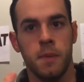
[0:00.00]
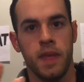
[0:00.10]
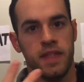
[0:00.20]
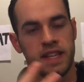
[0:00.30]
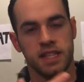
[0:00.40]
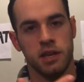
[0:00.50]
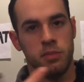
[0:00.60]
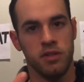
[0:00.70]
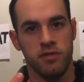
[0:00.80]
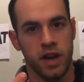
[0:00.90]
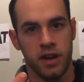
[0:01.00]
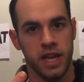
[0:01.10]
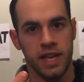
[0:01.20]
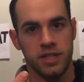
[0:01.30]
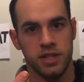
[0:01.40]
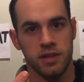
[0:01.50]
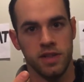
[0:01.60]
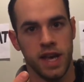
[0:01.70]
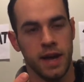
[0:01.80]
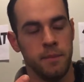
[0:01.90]
And that's going to be a variation of
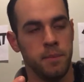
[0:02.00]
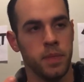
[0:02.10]
that.